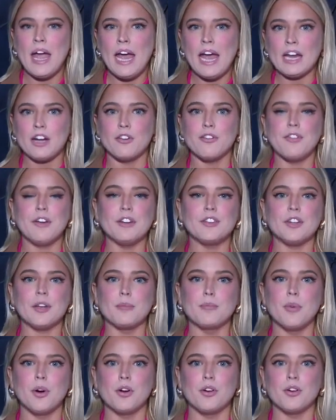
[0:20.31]
and are
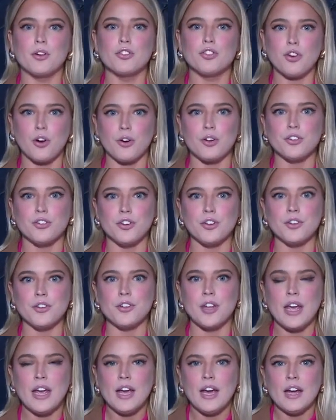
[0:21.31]
facing murder charges.